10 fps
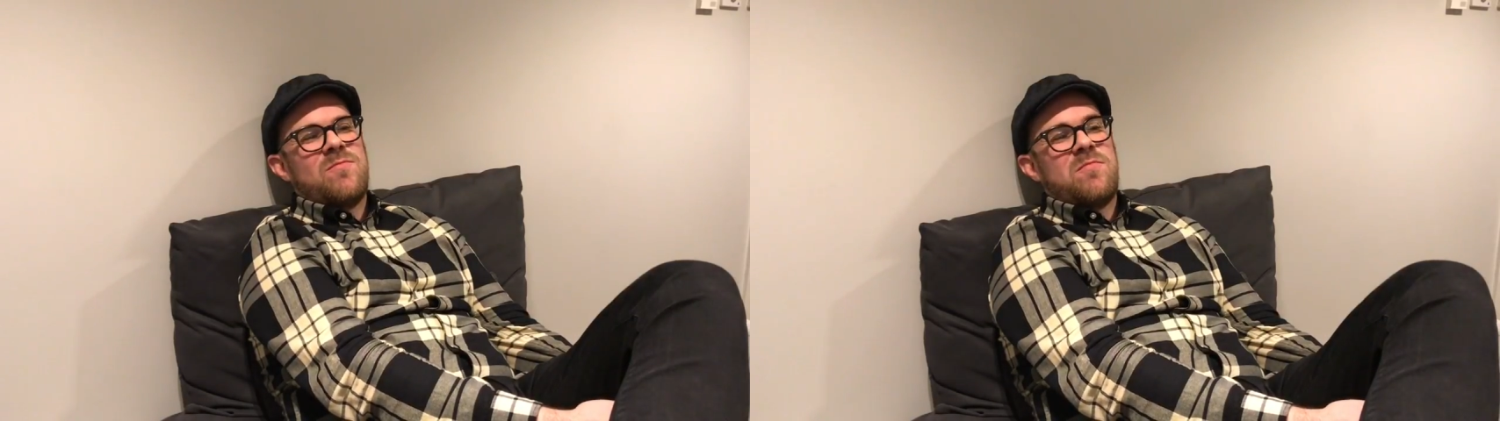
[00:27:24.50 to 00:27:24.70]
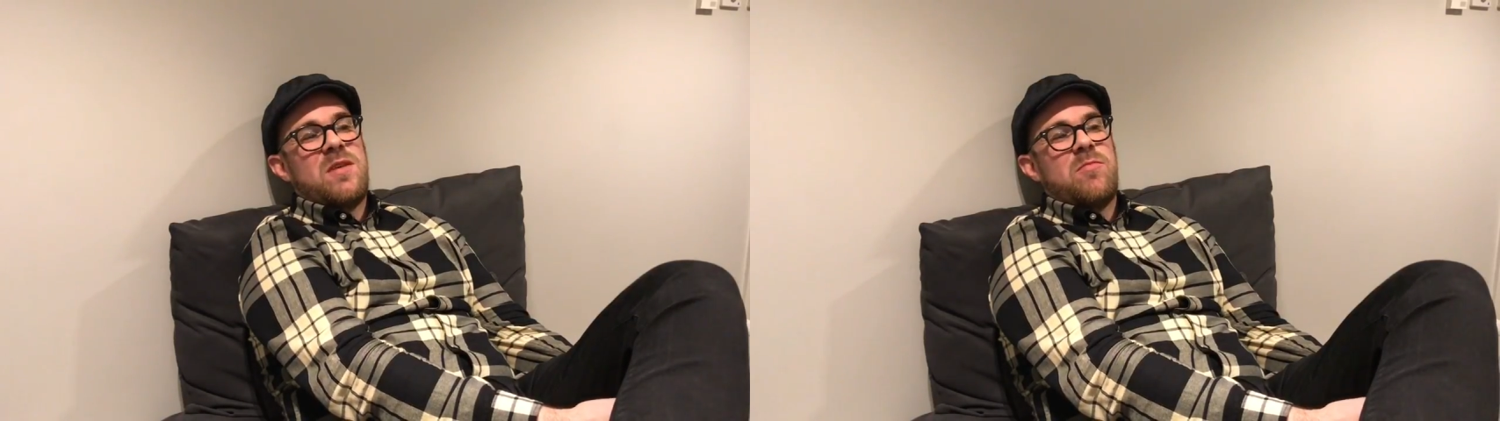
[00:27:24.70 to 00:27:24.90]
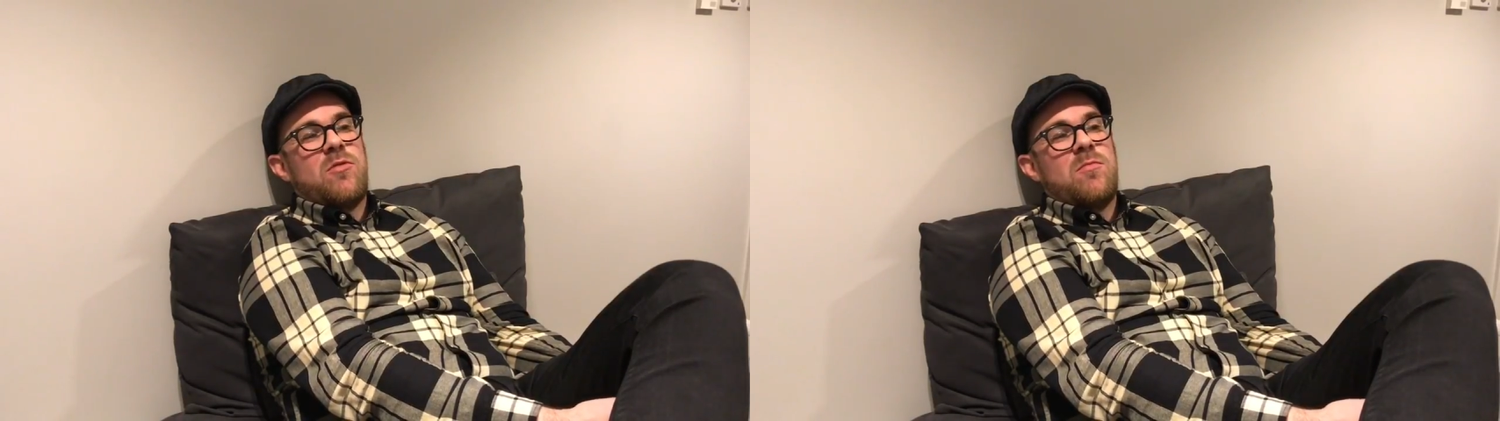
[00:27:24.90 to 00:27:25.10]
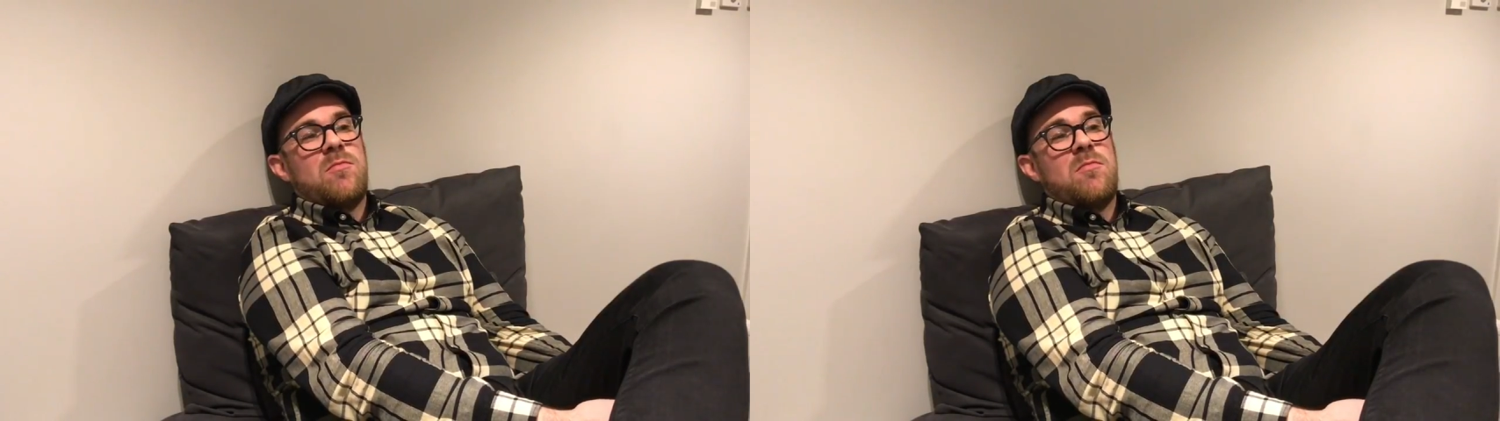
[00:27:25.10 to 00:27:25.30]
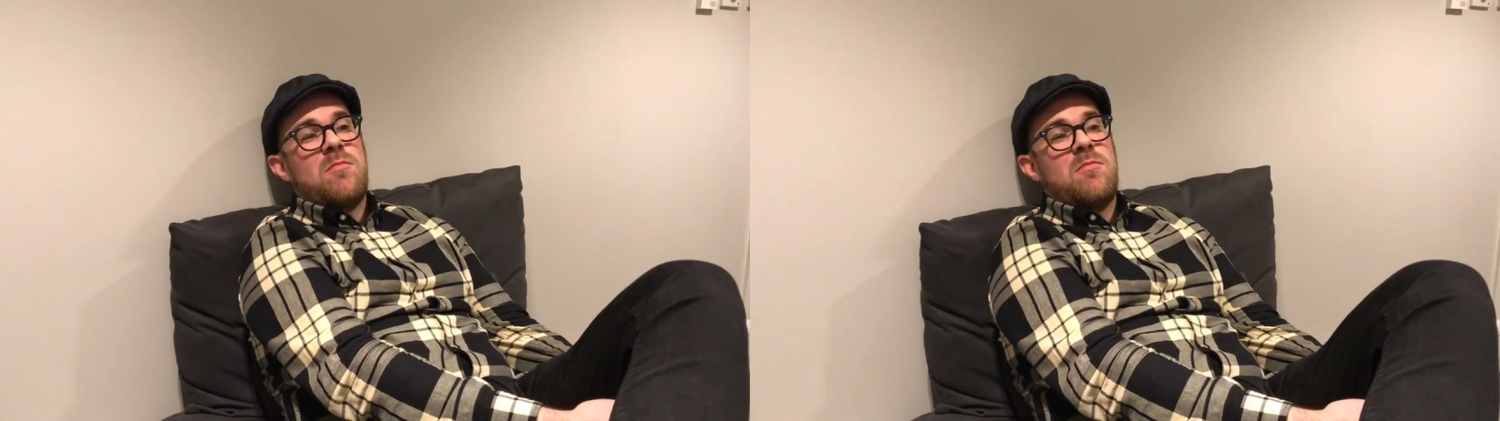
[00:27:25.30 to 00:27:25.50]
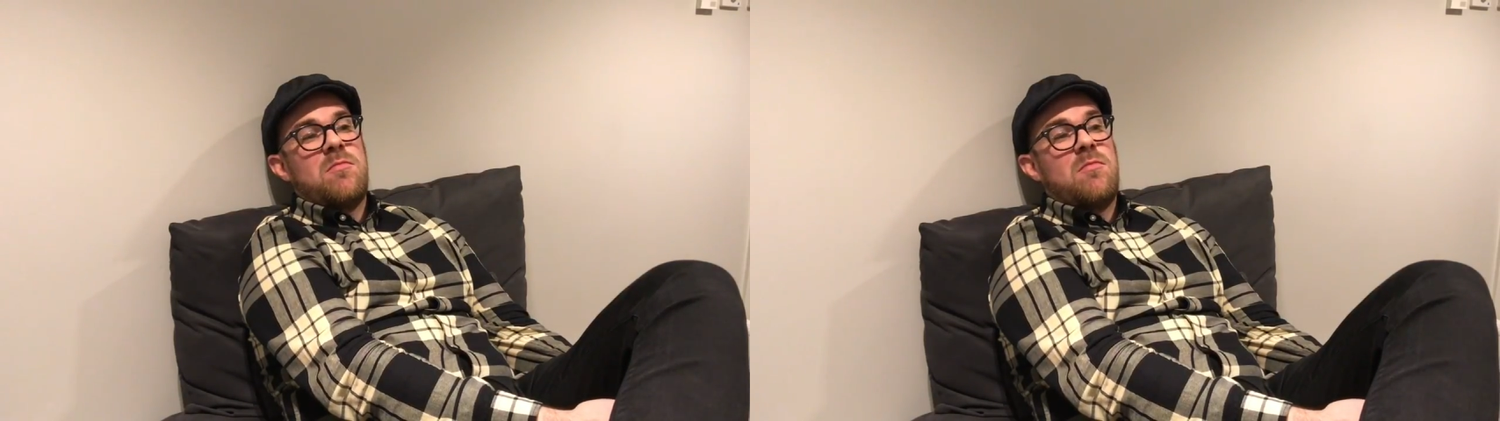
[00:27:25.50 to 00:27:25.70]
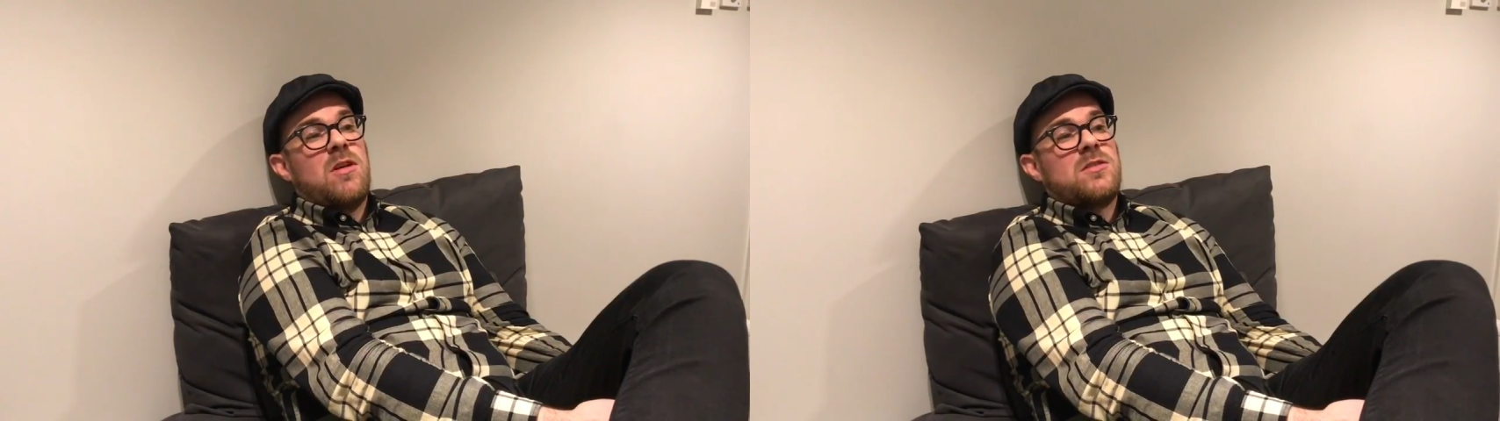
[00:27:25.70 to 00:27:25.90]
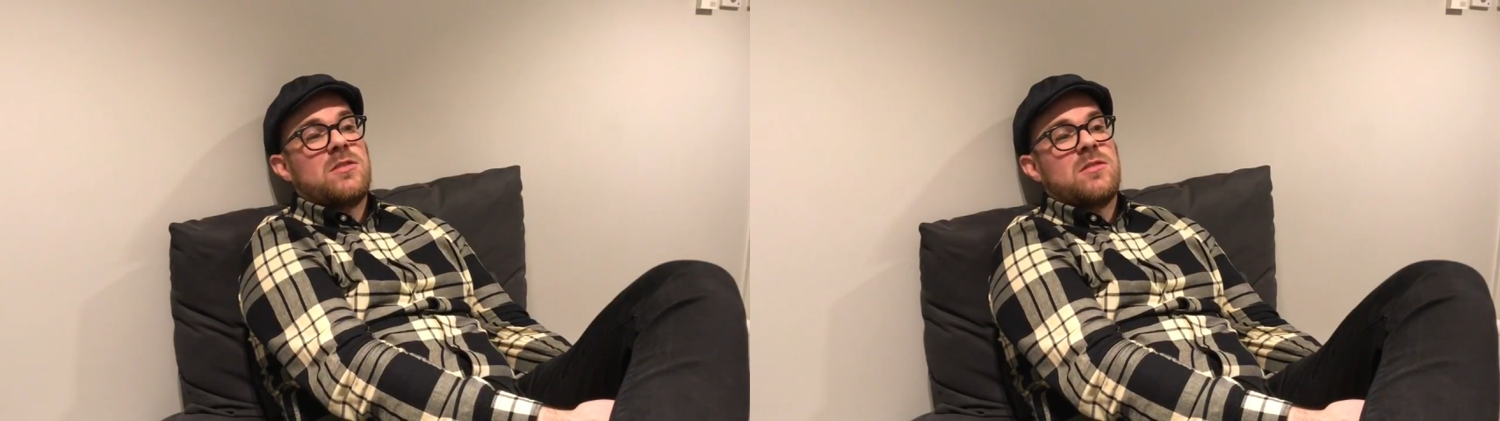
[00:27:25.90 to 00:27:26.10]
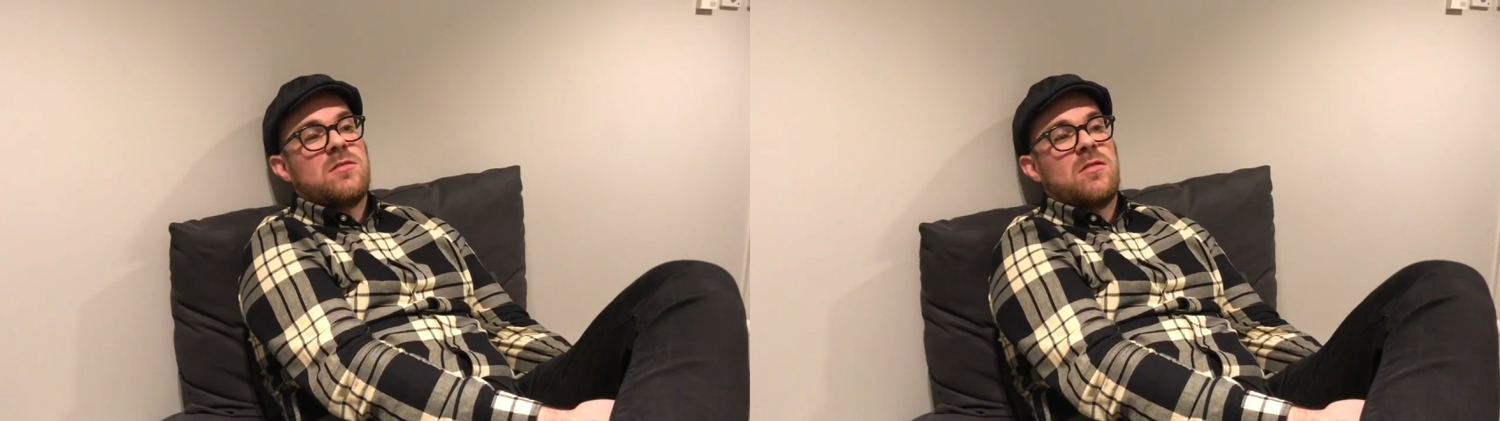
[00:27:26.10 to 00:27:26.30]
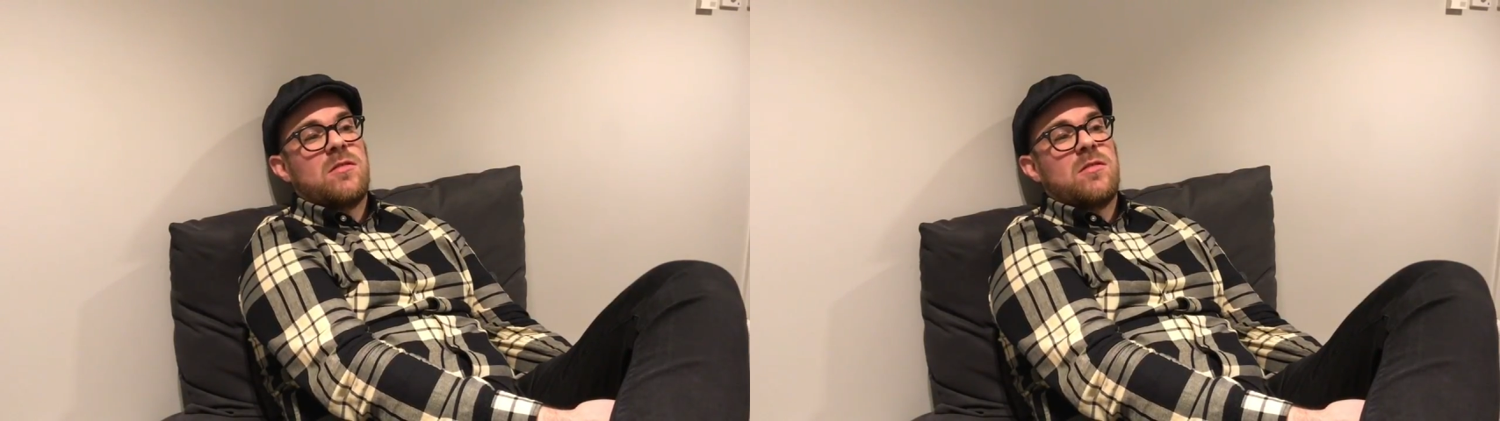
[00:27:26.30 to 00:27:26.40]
People must